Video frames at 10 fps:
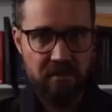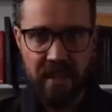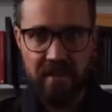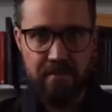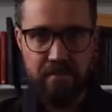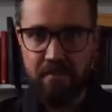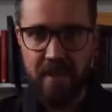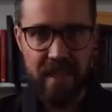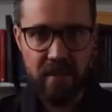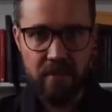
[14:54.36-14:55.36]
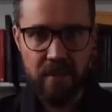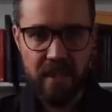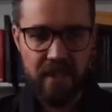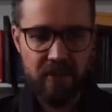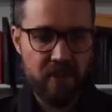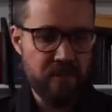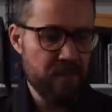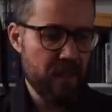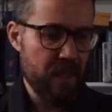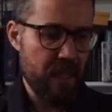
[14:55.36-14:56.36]
getting better with age.
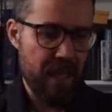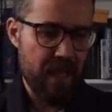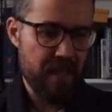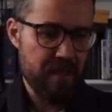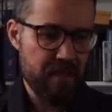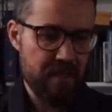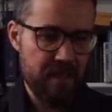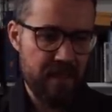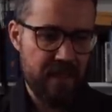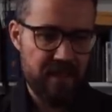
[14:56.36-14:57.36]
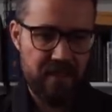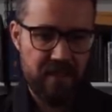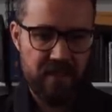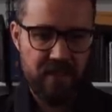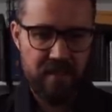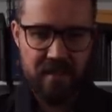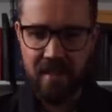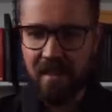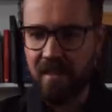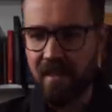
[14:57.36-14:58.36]
And it's just,
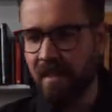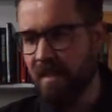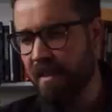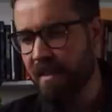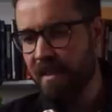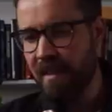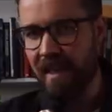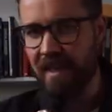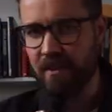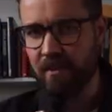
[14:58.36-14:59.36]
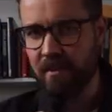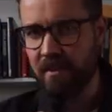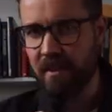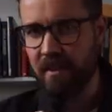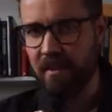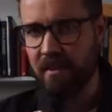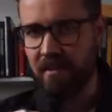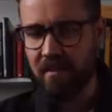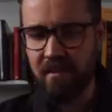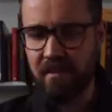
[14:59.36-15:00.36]
I don't see
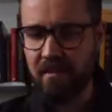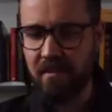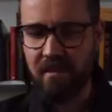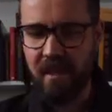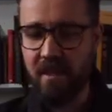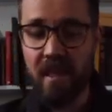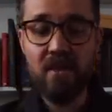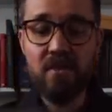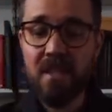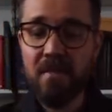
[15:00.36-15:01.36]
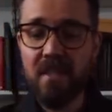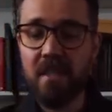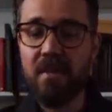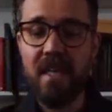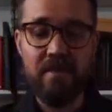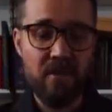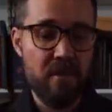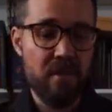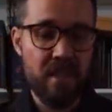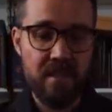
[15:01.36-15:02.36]
this. I don't see myself
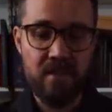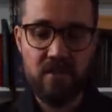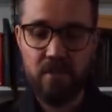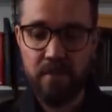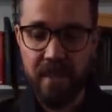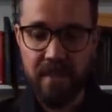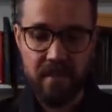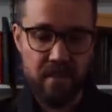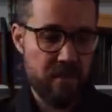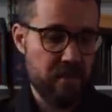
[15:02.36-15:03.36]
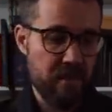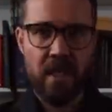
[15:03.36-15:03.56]
ever needing to replace this